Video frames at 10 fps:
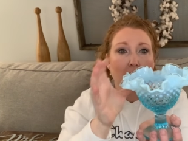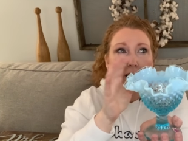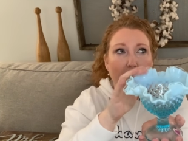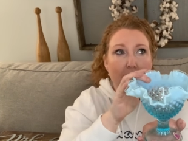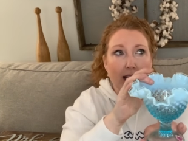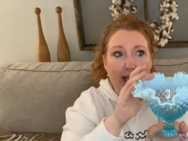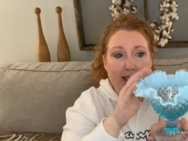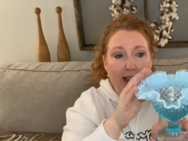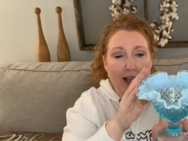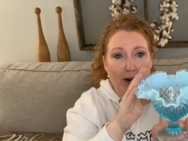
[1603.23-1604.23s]
I think I
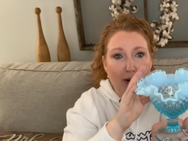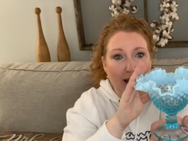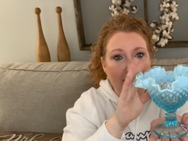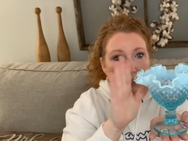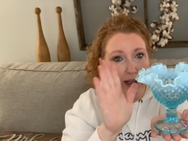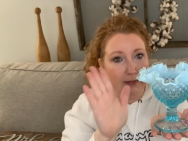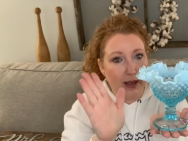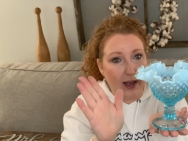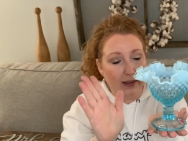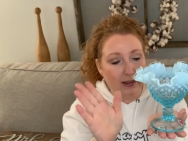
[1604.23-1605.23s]
said that right because I'm
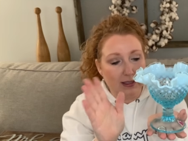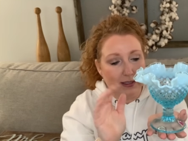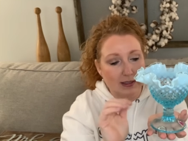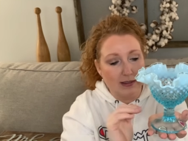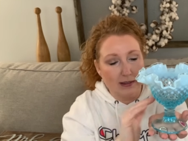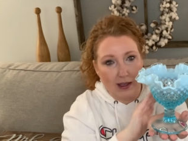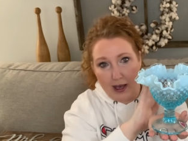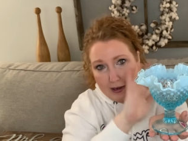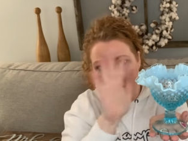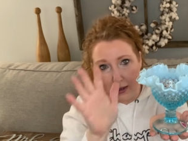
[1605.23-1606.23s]
not, this is
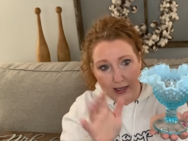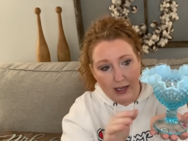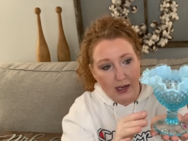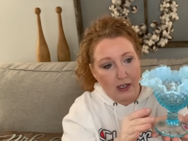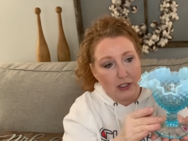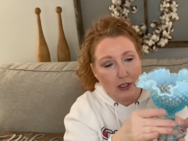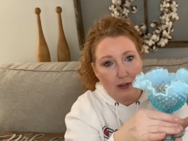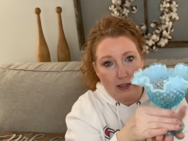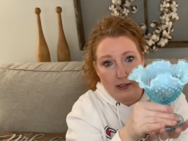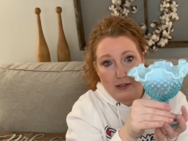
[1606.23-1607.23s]
out of my character.
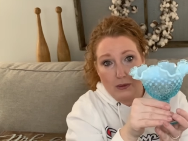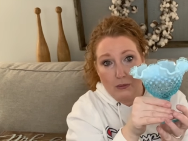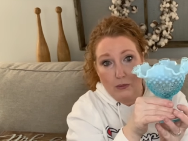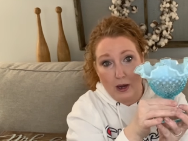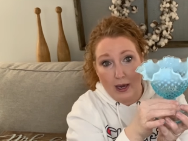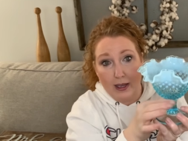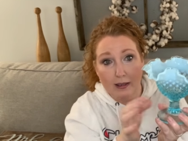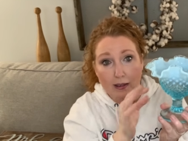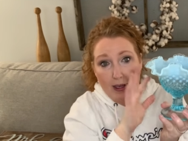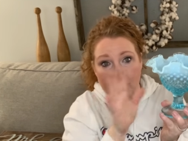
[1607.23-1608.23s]
This is why
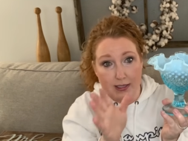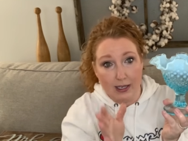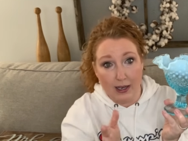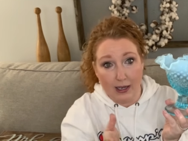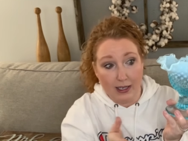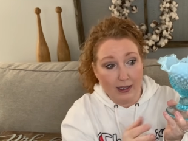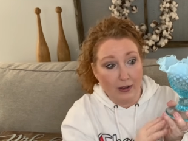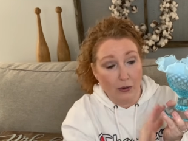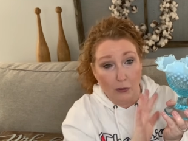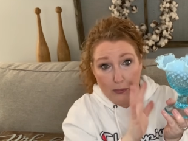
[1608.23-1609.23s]
I said I needed
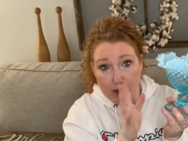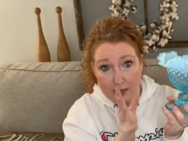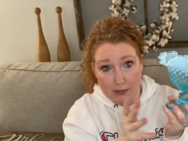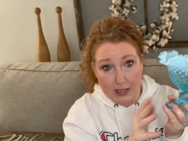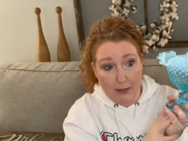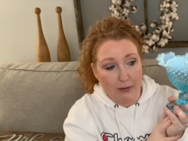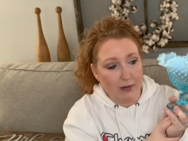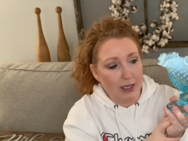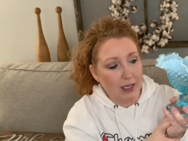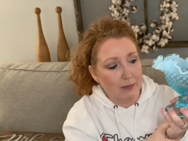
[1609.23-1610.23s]
to open some type of
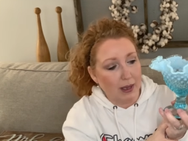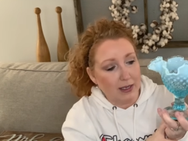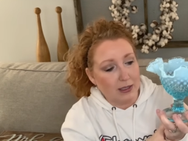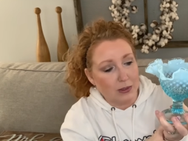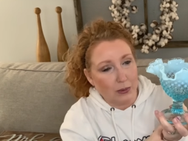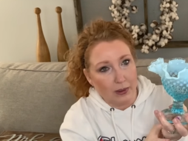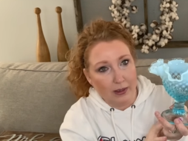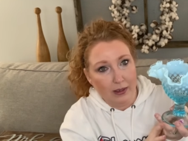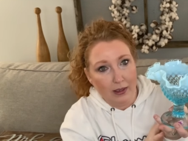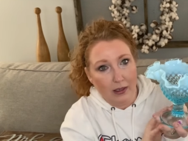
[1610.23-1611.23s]
an eBay
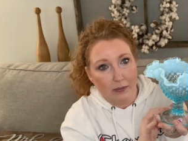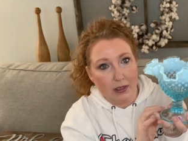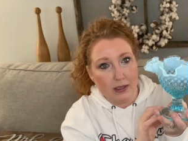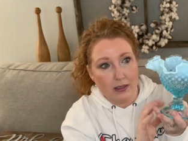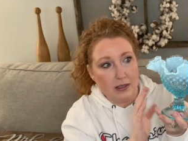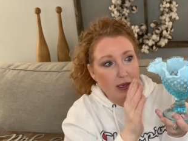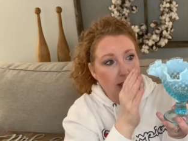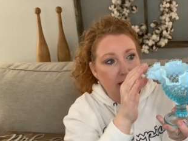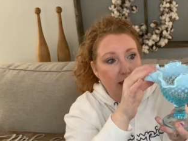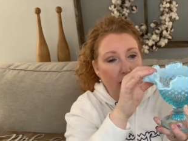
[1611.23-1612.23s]
store because
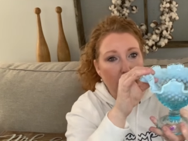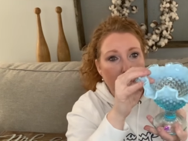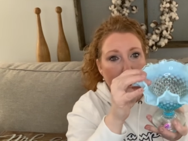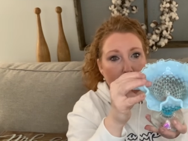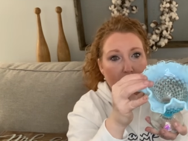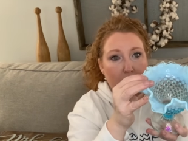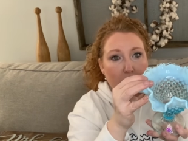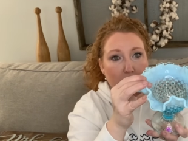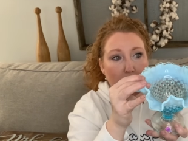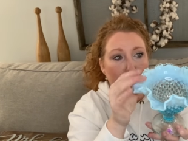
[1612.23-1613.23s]
yes, oh my gosh,
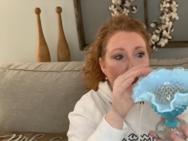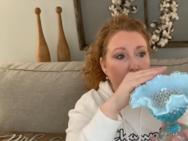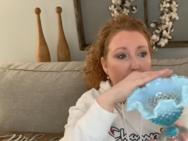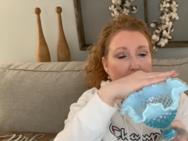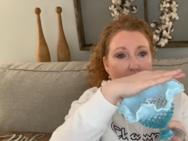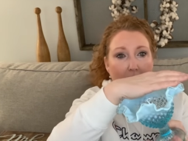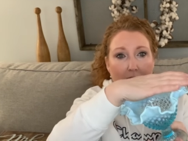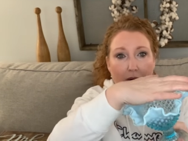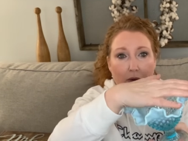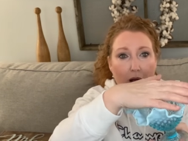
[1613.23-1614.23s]
beautiful.
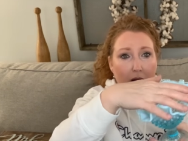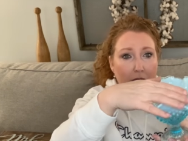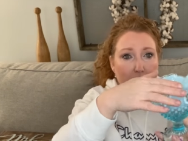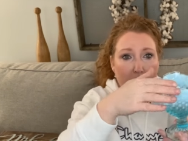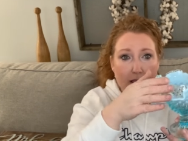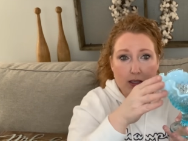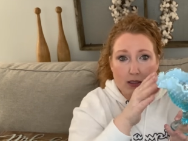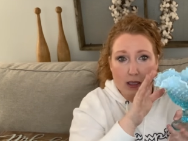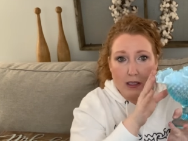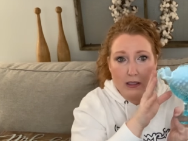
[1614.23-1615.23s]
Nothing wrong with
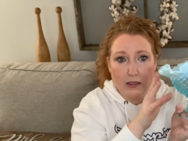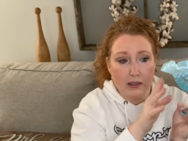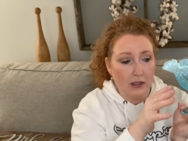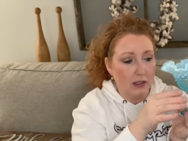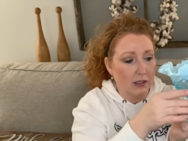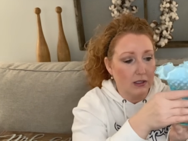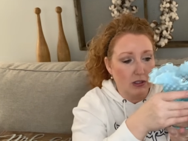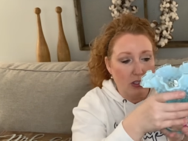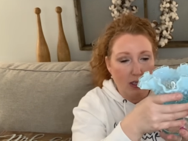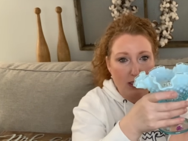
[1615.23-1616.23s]
this. It
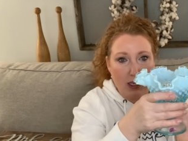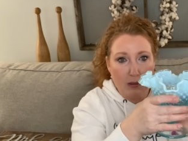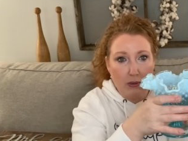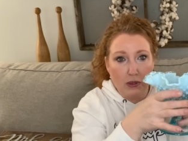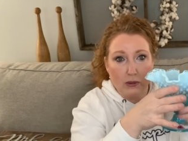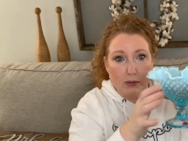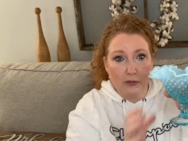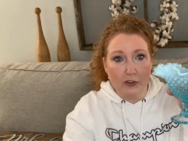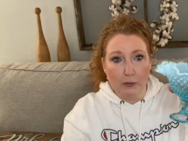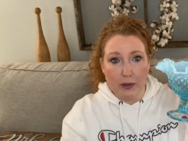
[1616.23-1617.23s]
just a
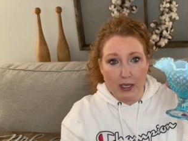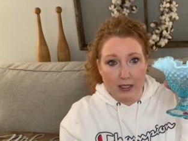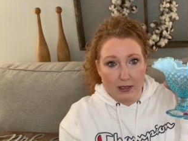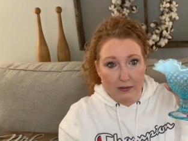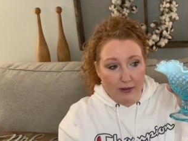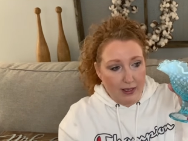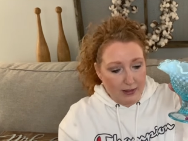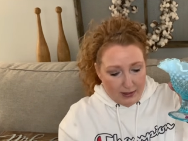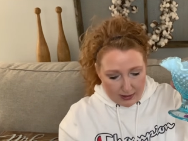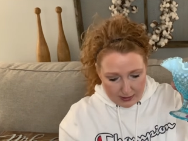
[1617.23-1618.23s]
beautiful piece of
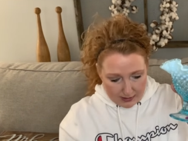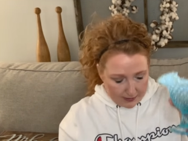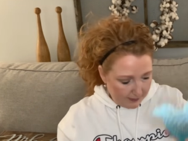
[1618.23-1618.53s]
Fenton.